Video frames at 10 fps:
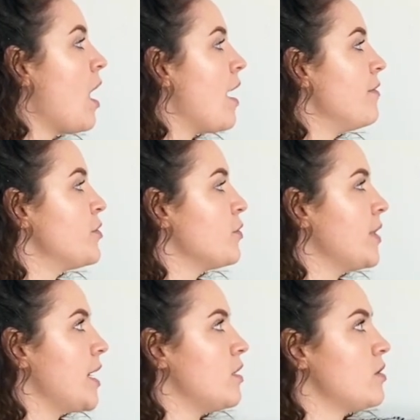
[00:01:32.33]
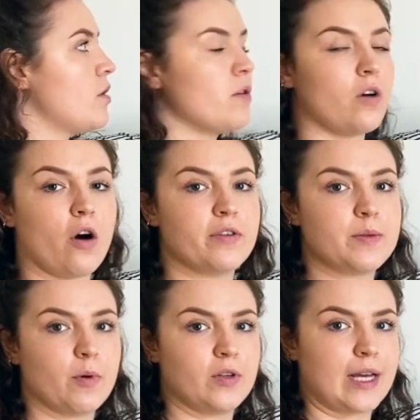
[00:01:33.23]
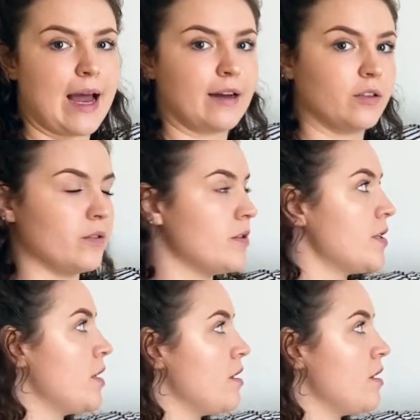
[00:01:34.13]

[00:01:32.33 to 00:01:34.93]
I've drawn in two corresponding angles.